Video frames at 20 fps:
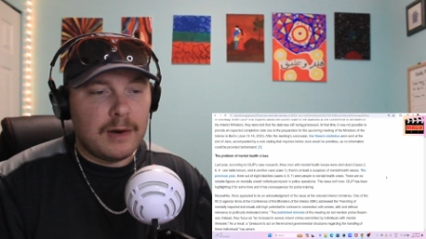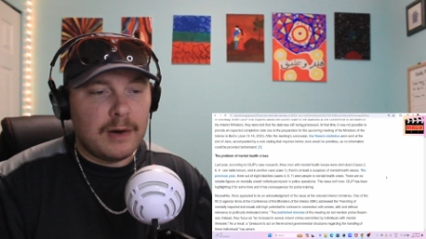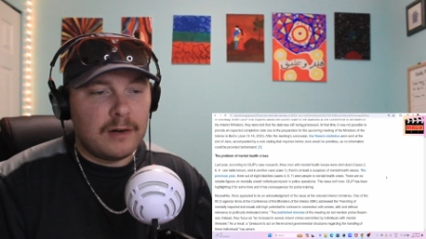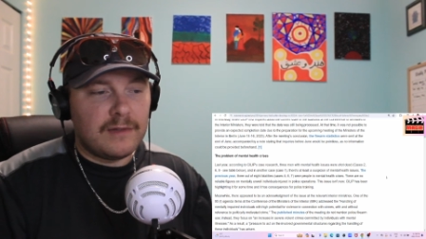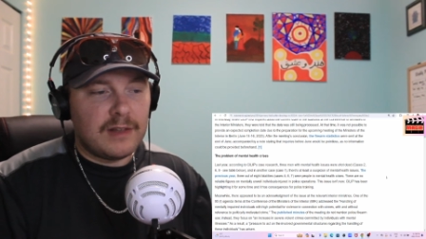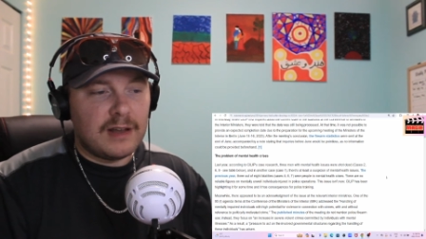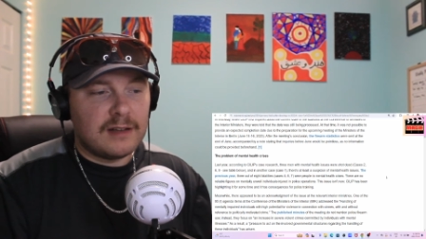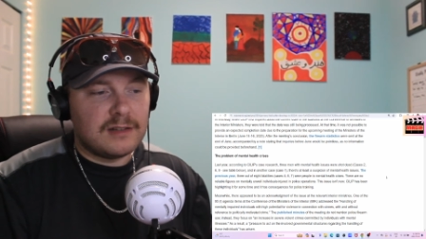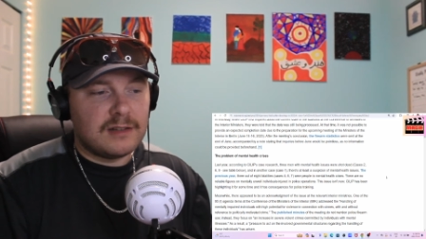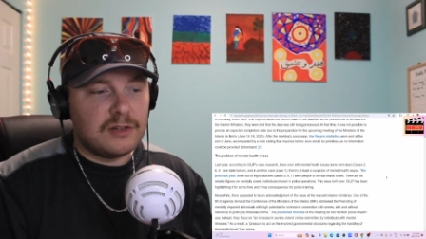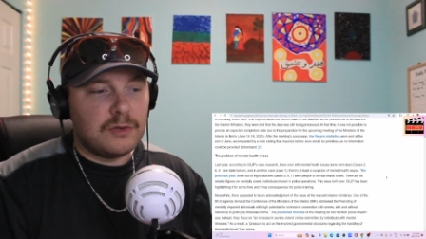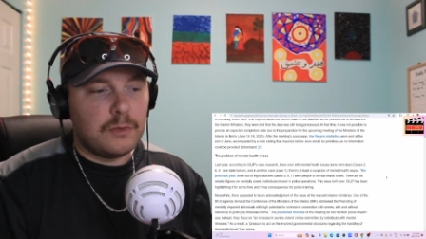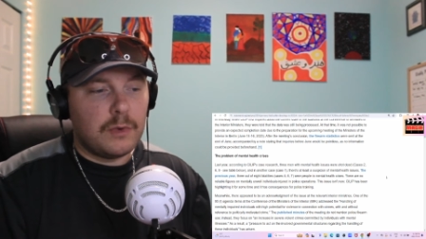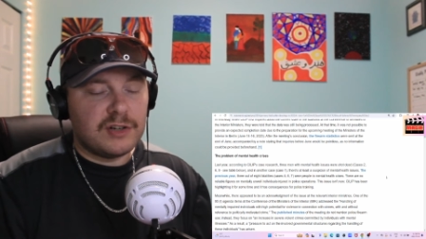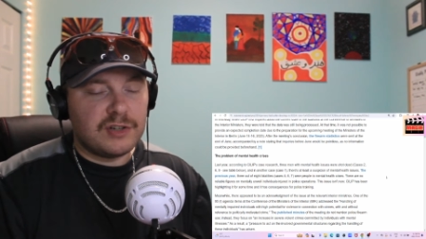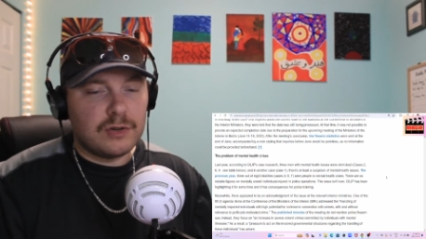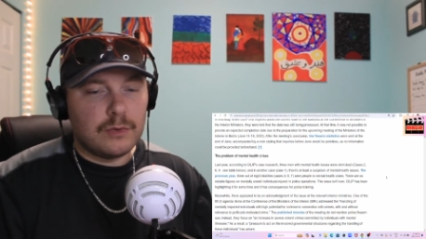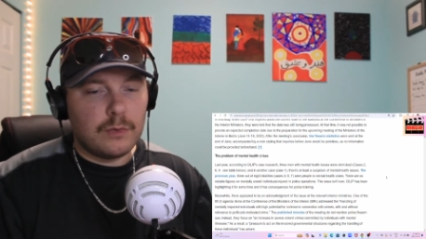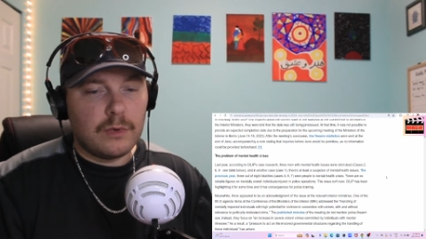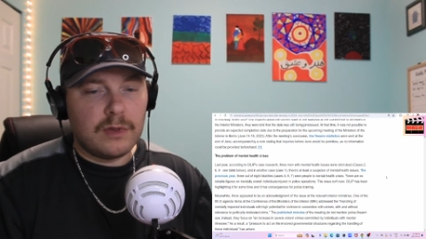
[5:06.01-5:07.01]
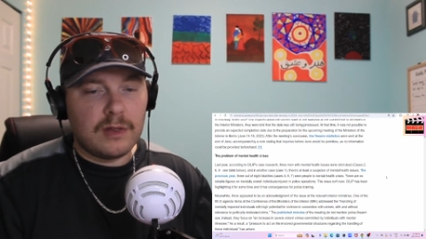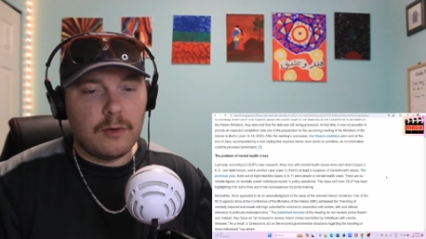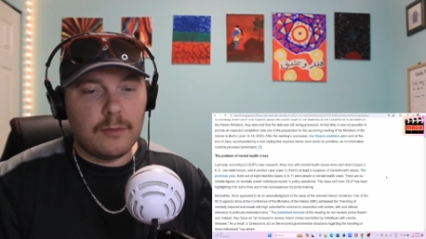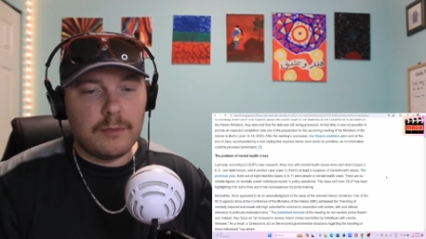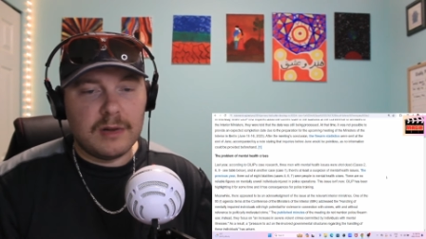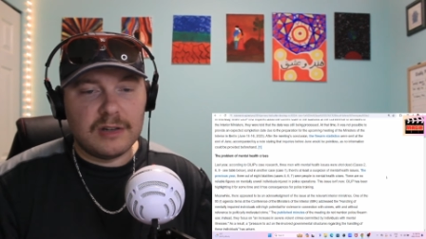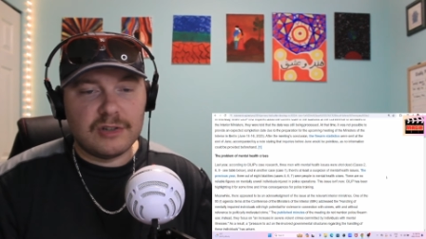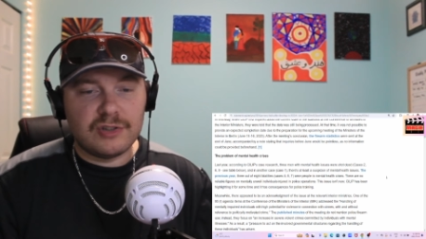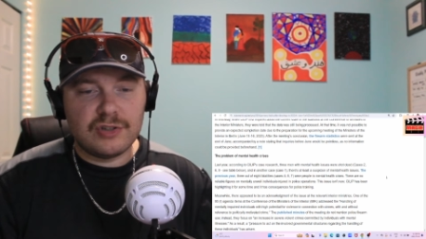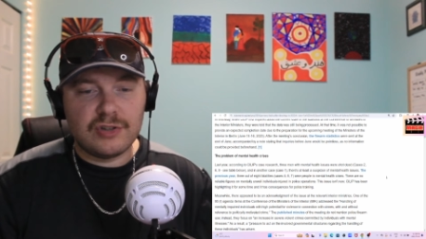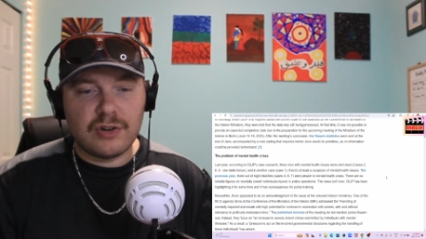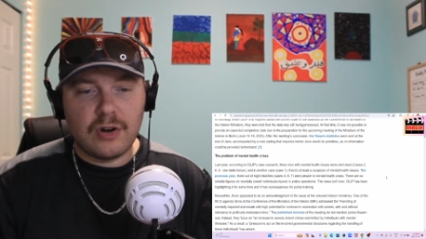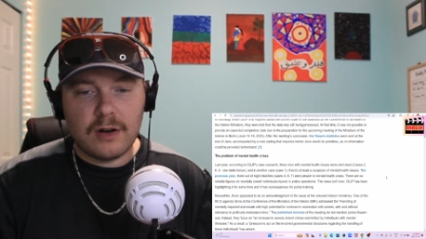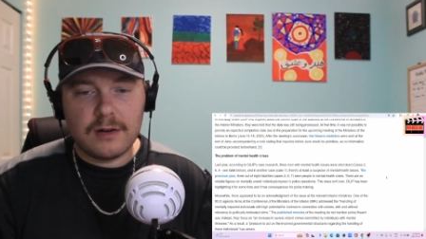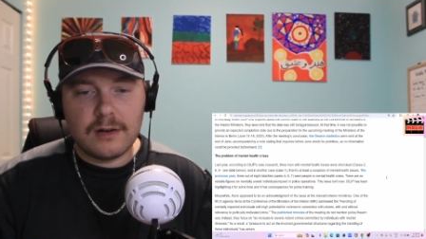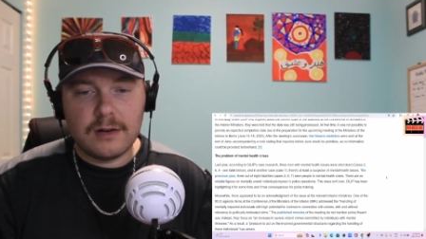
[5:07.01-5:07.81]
out of that situation without being shot.